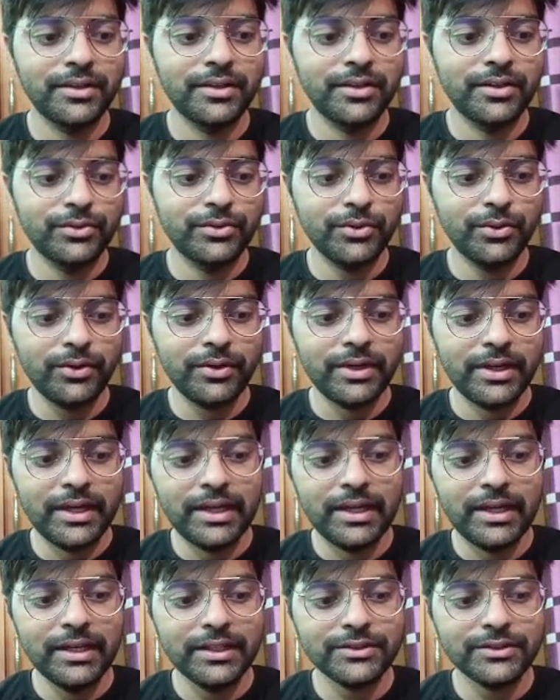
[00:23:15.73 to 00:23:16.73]
So
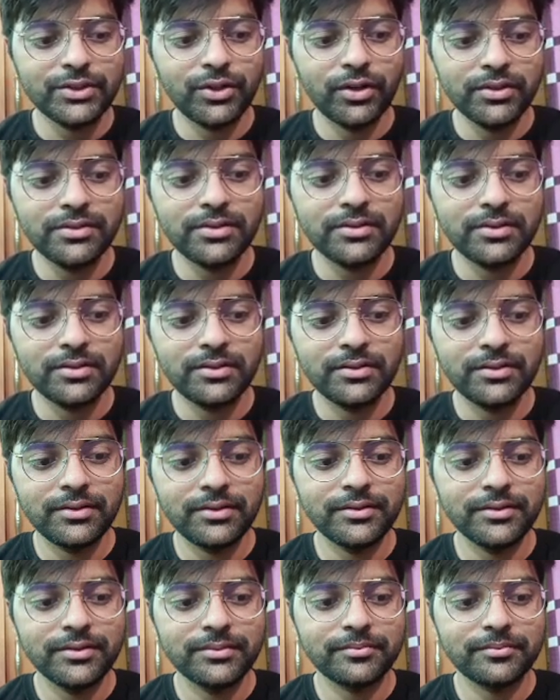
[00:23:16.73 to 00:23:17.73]
LX loss,
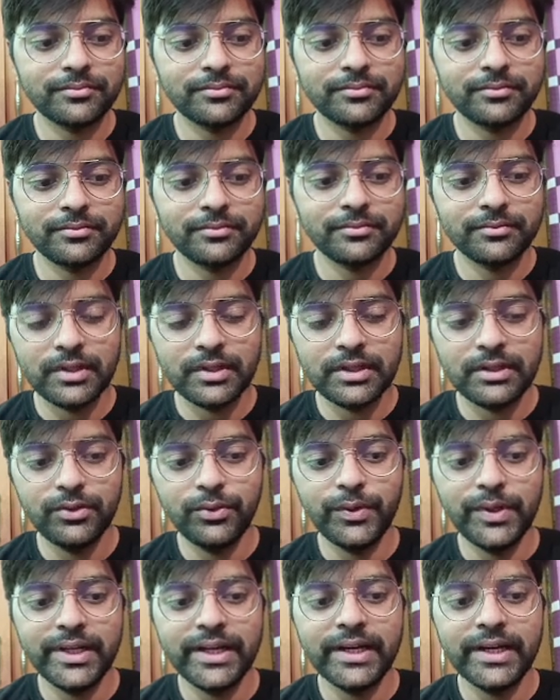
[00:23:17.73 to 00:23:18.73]
you
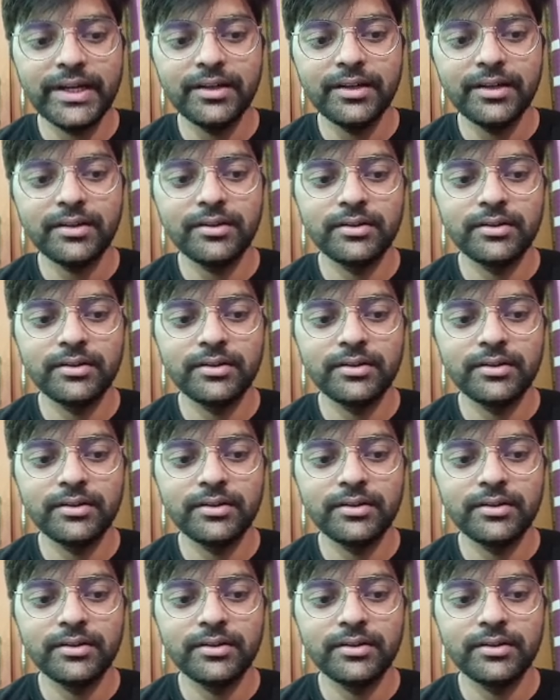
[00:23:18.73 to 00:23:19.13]
will get